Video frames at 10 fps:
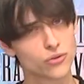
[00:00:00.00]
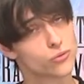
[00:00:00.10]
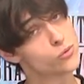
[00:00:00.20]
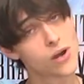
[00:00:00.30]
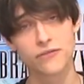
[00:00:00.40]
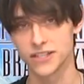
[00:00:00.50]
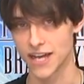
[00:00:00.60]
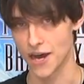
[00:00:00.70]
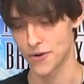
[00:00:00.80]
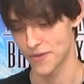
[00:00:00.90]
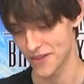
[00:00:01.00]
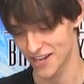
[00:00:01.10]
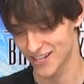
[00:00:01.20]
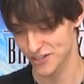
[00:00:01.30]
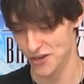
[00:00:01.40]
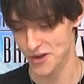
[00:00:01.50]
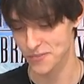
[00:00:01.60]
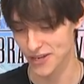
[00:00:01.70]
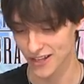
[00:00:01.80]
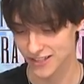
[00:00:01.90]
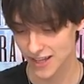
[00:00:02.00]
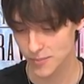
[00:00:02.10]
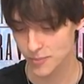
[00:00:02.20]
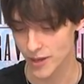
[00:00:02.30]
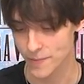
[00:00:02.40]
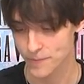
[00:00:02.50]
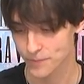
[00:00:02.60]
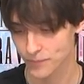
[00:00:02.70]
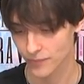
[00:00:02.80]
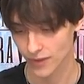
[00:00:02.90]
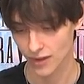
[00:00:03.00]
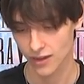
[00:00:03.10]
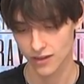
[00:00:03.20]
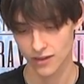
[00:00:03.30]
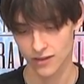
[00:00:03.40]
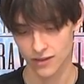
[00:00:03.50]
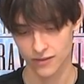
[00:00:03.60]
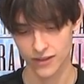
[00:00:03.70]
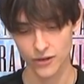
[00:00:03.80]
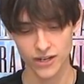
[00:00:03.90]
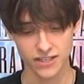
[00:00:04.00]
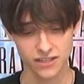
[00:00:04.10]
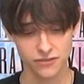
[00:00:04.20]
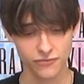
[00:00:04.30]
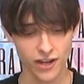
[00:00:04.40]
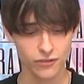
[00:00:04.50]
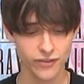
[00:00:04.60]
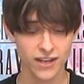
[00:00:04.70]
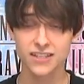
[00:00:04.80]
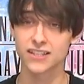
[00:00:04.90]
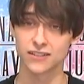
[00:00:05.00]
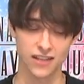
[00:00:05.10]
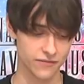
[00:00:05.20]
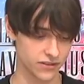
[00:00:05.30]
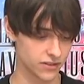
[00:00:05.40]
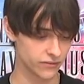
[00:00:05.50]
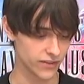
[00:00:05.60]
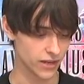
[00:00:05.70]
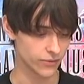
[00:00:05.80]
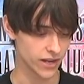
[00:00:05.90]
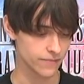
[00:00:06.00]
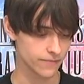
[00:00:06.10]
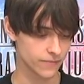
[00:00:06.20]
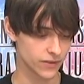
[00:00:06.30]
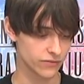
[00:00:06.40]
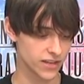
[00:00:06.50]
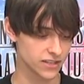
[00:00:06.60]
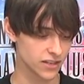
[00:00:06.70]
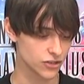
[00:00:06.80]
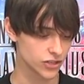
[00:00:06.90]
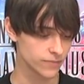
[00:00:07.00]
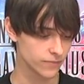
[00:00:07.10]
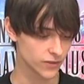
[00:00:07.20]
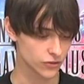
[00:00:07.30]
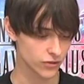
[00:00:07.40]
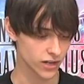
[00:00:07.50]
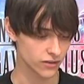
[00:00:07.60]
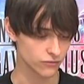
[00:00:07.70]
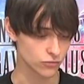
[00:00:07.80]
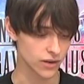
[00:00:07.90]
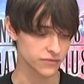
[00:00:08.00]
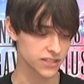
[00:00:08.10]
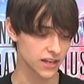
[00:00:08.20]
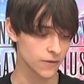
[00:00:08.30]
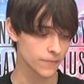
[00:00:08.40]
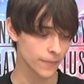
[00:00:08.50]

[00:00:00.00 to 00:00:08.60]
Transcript: Ruavitao. I'm not sure how to pronounce that, but there it is. It's a Final Fantasy XI event, right? Event dungeon, the Shrine of Ruavitao.